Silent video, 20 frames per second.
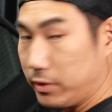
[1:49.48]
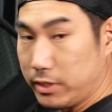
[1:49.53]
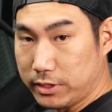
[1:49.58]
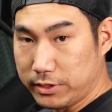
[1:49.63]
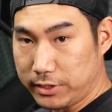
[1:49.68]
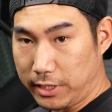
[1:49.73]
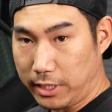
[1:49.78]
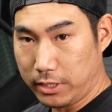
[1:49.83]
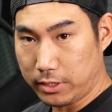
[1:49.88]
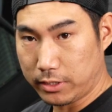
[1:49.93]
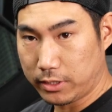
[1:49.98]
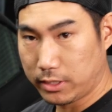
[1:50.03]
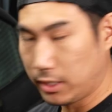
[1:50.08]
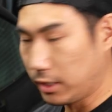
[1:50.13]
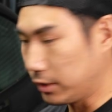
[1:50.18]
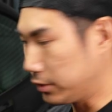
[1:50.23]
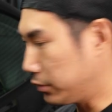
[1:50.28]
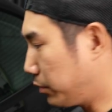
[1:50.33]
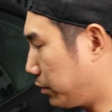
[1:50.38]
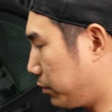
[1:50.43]
we design our
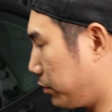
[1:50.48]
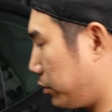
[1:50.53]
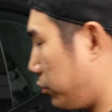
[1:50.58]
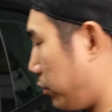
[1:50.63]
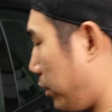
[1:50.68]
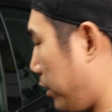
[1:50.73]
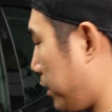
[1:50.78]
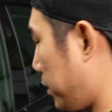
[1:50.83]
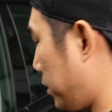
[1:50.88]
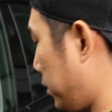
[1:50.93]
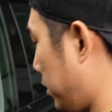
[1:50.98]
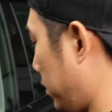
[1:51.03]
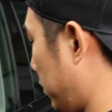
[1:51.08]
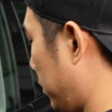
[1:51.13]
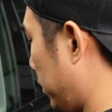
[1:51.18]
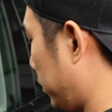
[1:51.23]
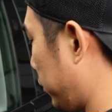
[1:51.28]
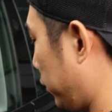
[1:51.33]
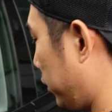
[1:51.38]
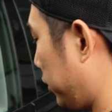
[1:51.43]
kits, what we try to
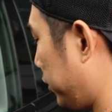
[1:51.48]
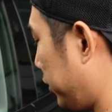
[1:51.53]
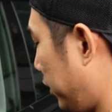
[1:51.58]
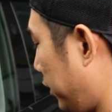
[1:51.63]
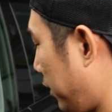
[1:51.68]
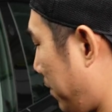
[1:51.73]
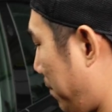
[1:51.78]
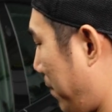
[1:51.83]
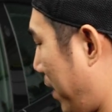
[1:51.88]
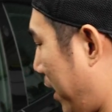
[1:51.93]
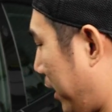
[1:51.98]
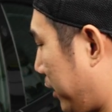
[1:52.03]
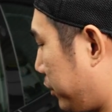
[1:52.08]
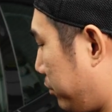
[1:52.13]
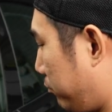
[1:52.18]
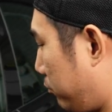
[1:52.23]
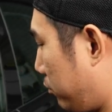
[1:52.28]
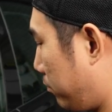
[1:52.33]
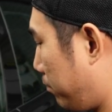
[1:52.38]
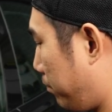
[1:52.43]
do is we see the
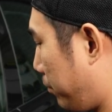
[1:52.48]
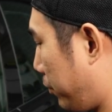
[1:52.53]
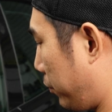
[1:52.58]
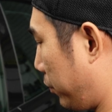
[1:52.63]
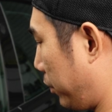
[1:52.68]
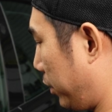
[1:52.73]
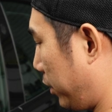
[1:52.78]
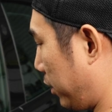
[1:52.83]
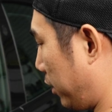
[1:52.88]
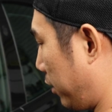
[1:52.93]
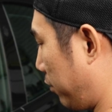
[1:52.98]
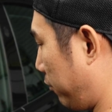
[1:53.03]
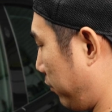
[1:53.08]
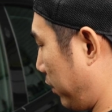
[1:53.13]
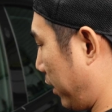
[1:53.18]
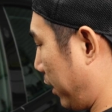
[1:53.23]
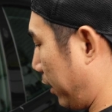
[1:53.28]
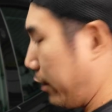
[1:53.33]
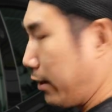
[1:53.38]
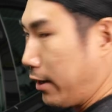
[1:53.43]
maximum point of
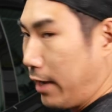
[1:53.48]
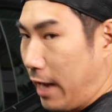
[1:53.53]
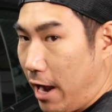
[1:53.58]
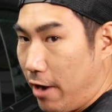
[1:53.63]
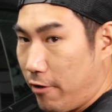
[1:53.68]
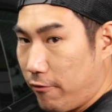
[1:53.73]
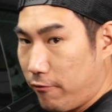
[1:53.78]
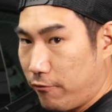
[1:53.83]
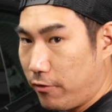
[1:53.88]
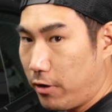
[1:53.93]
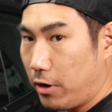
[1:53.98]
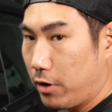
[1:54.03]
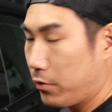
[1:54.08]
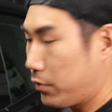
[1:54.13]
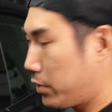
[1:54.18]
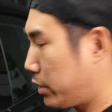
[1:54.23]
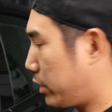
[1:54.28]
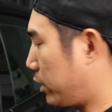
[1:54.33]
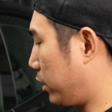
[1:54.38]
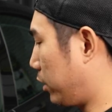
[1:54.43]
like how far
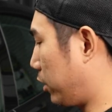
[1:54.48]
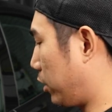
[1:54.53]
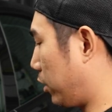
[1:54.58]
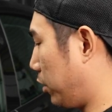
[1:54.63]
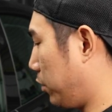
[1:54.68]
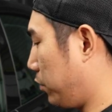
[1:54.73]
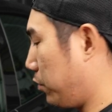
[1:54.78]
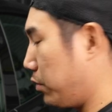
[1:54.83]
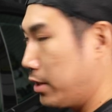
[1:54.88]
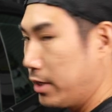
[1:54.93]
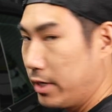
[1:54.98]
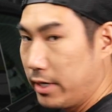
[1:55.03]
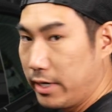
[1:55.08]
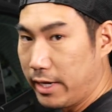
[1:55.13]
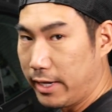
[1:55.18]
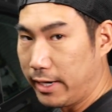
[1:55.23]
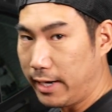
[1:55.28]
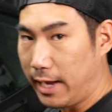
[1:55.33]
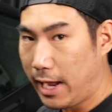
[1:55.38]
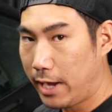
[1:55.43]
we can go
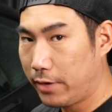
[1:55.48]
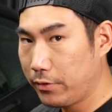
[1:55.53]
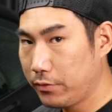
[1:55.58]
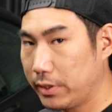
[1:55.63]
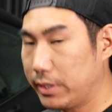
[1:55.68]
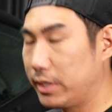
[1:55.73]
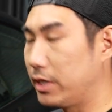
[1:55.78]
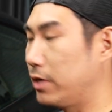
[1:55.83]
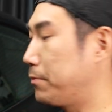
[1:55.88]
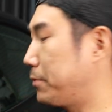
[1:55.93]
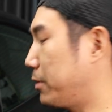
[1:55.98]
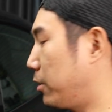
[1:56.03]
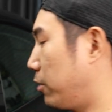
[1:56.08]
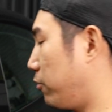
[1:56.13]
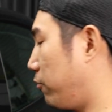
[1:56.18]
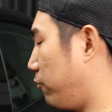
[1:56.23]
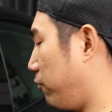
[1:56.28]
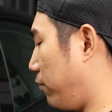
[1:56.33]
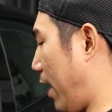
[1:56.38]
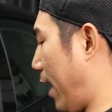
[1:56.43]
and how do we keep it
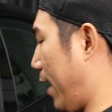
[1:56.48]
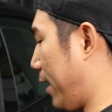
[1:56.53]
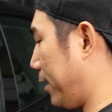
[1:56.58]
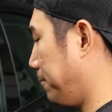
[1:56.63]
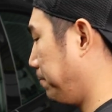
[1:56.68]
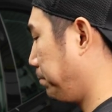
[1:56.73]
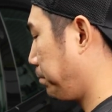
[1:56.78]
all flat.